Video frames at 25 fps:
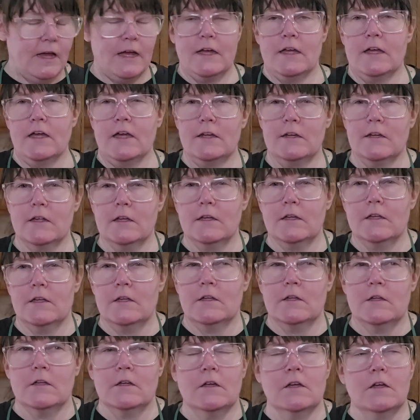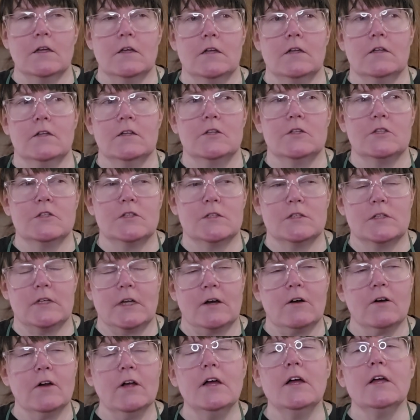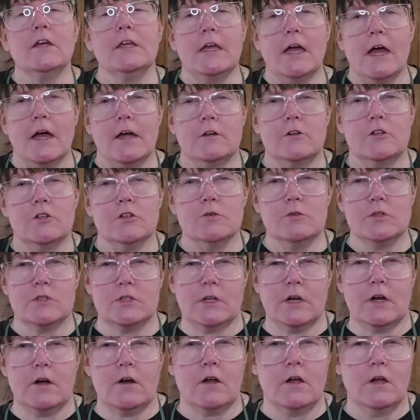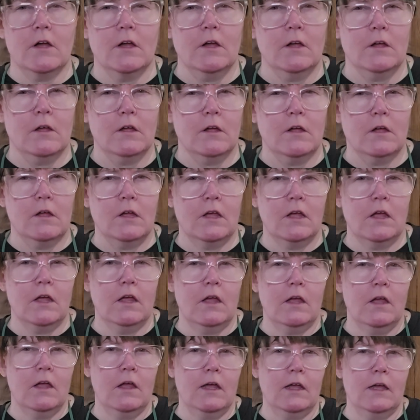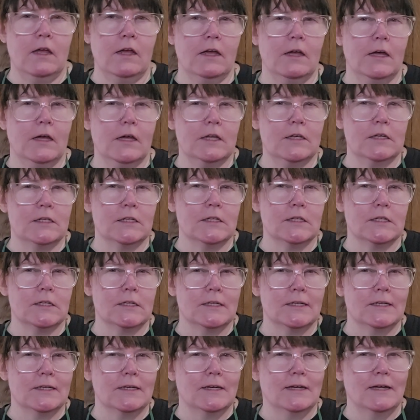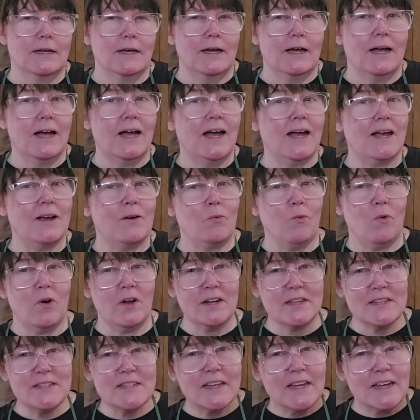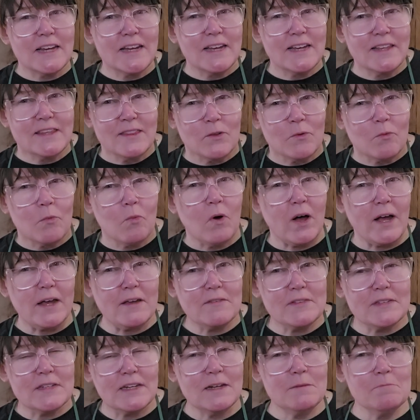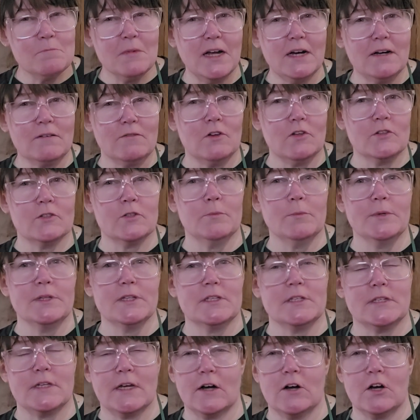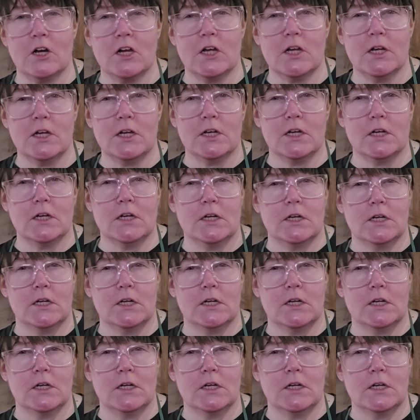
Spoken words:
And Sarah? Yeah, Joe, Sarah. And I want to say the wife's name might have also been Sarah.